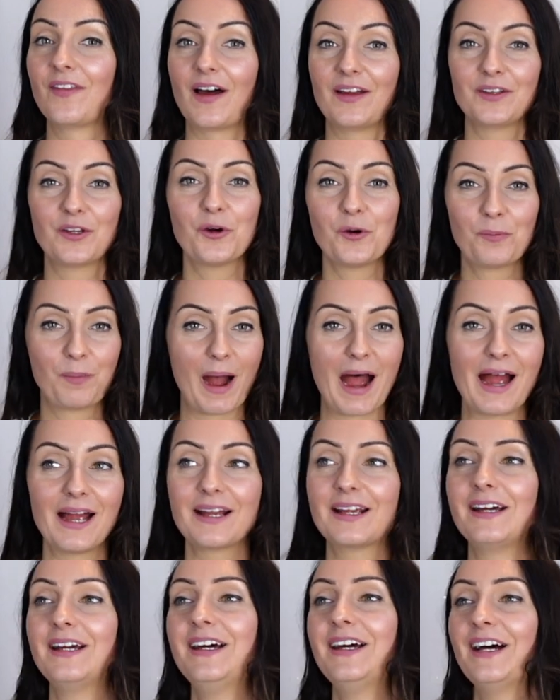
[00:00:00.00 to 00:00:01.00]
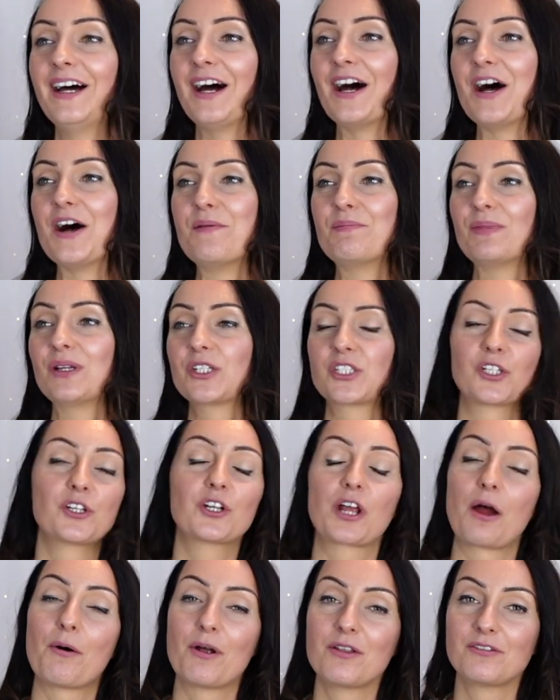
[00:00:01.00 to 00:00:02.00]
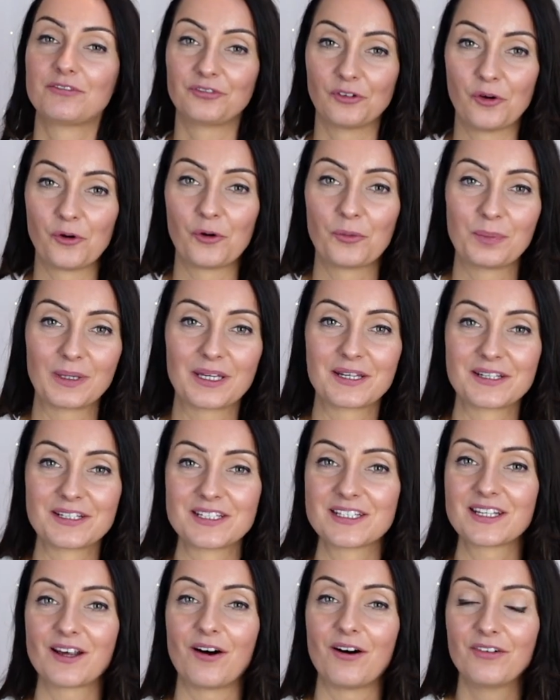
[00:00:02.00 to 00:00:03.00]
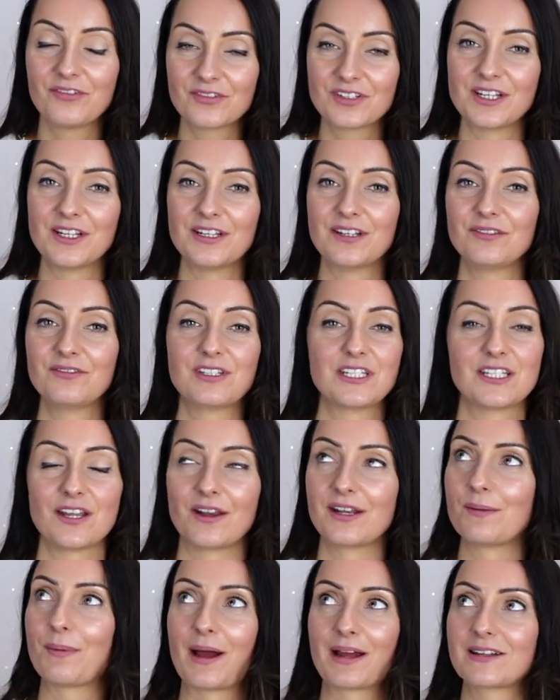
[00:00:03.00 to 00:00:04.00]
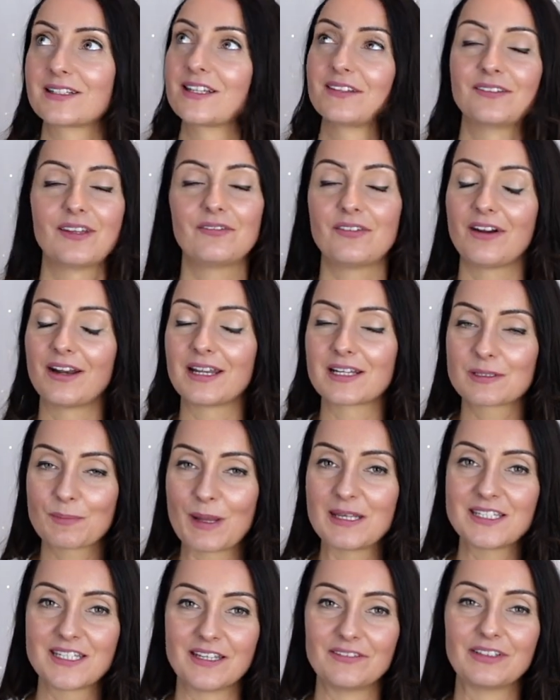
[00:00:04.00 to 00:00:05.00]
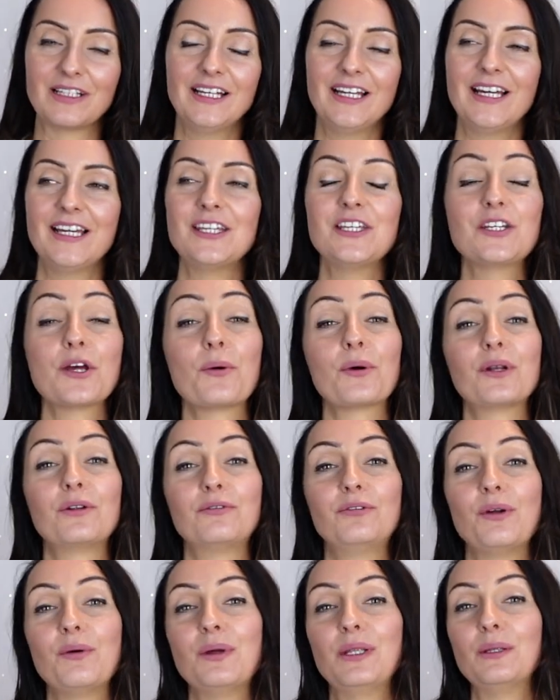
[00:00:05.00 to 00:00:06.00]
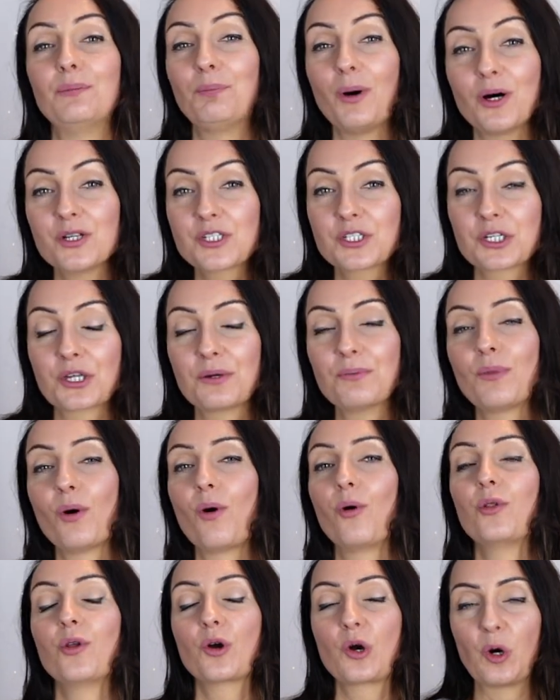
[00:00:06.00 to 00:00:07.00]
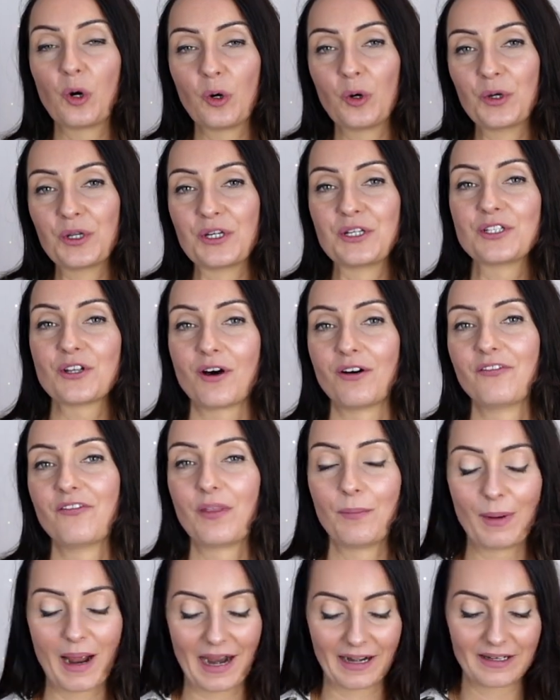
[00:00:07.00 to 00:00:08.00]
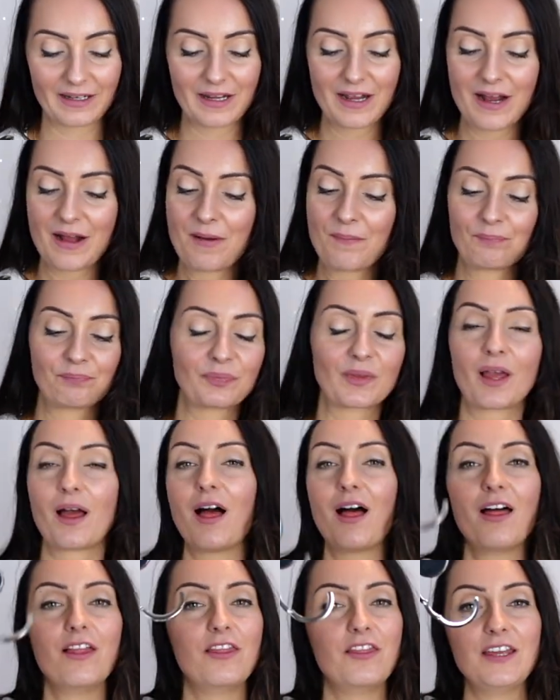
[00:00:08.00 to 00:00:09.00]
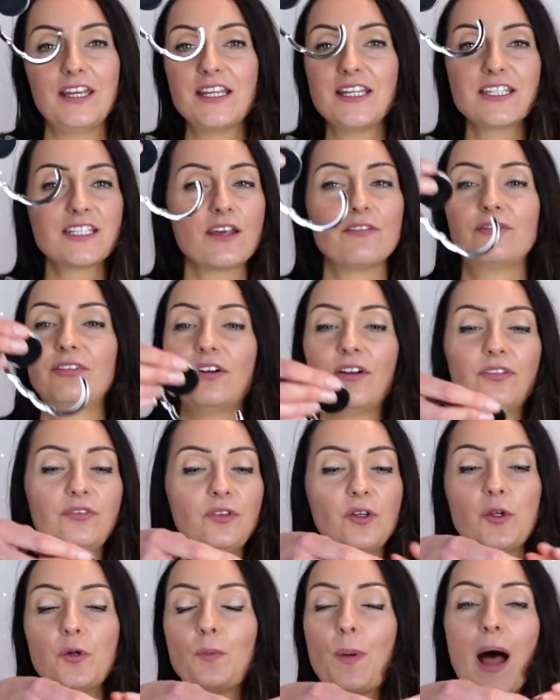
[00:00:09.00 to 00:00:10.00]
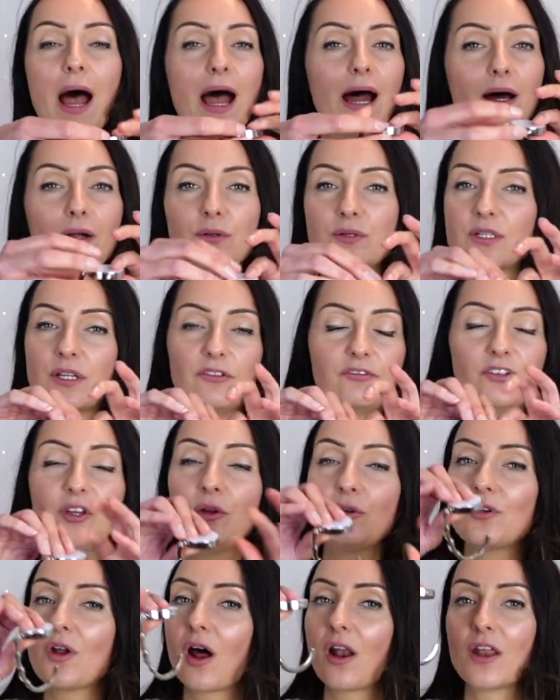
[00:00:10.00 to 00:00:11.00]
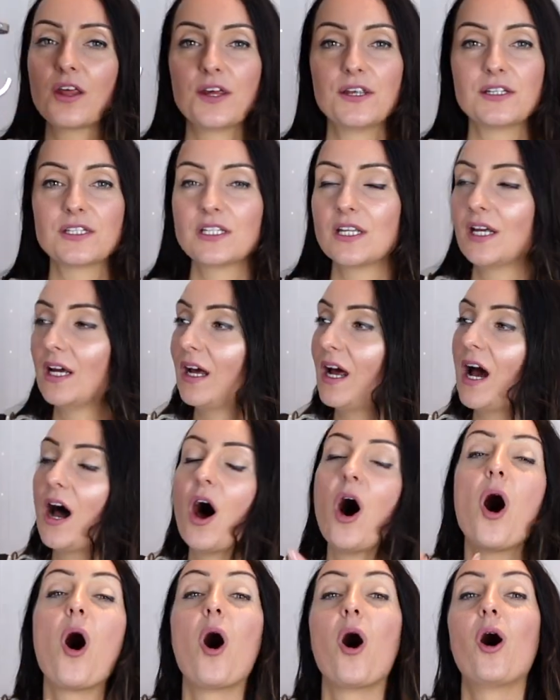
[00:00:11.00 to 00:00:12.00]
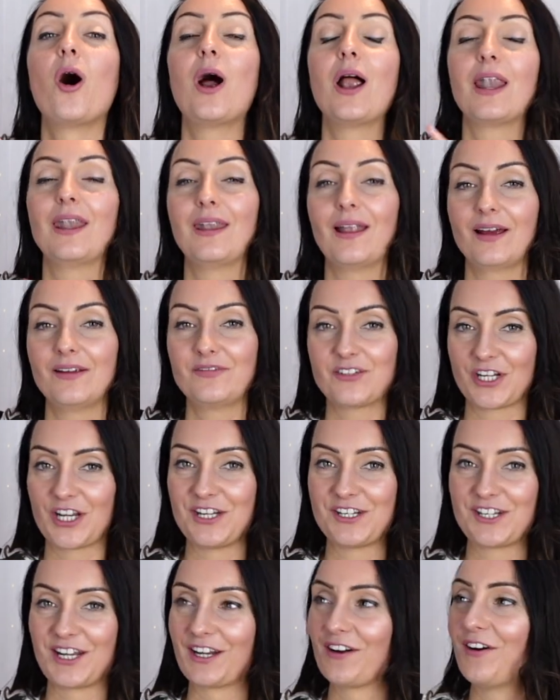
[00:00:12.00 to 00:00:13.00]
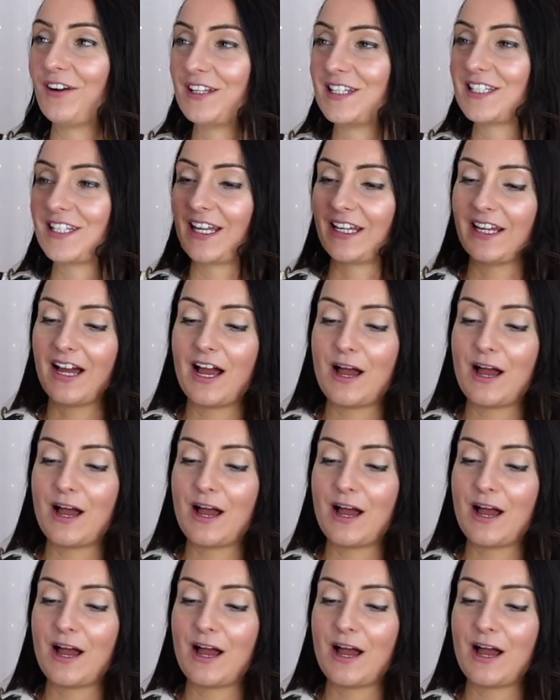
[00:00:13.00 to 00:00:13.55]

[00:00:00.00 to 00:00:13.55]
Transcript: that your bag should go on the floor, because often designer bags, they're very expensive. You don't want to ruin the bottom or the corners of the bag. These, for a few pounds, a few dollars, are life-changing, honestly.